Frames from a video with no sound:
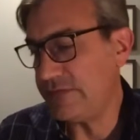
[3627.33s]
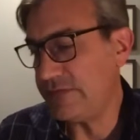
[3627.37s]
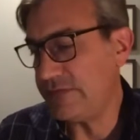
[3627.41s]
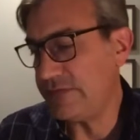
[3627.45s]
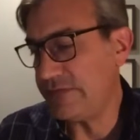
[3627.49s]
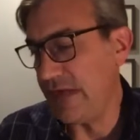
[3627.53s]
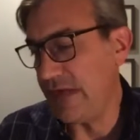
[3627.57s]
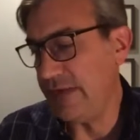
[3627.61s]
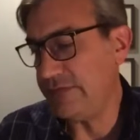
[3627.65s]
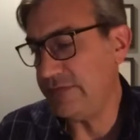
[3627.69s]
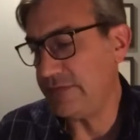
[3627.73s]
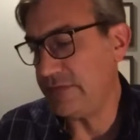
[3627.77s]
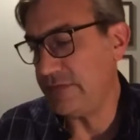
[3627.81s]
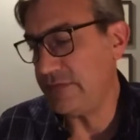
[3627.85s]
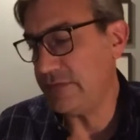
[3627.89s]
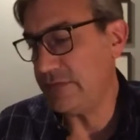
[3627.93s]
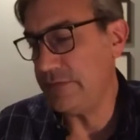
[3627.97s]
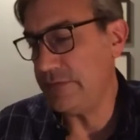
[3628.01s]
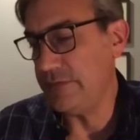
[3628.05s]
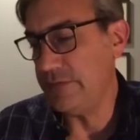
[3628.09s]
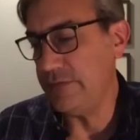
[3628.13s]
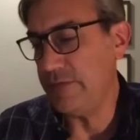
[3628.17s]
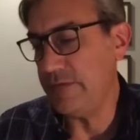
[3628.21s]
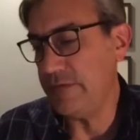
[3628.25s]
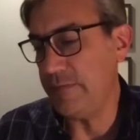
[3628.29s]
side
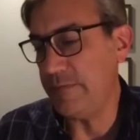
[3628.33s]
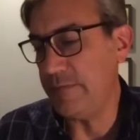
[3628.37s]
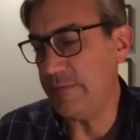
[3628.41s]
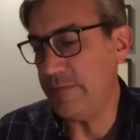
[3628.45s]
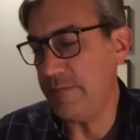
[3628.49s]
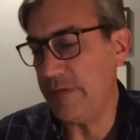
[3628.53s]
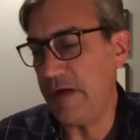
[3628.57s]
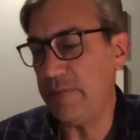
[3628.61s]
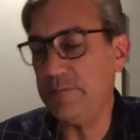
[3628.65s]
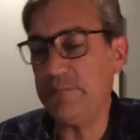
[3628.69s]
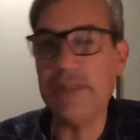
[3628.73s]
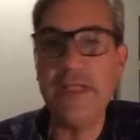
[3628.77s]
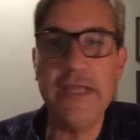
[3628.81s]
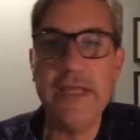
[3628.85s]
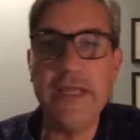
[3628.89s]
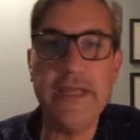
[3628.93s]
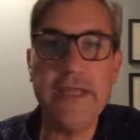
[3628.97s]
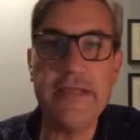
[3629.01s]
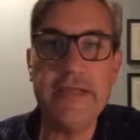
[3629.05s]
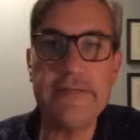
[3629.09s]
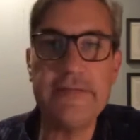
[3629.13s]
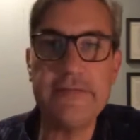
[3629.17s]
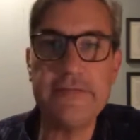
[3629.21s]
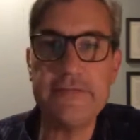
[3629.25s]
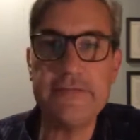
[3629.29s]
saloon about
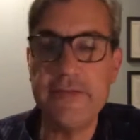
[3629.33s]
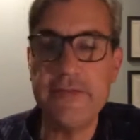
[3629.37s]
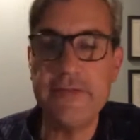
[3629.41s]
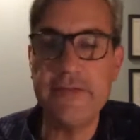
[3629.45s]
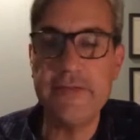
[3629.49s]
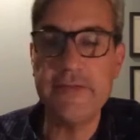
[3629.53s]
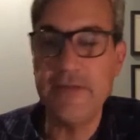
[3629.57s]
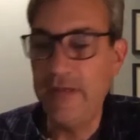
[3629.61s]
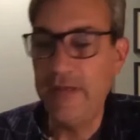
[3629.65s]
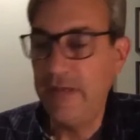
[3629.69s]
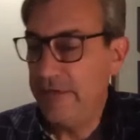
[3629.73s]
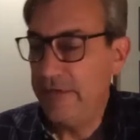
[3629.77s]
plans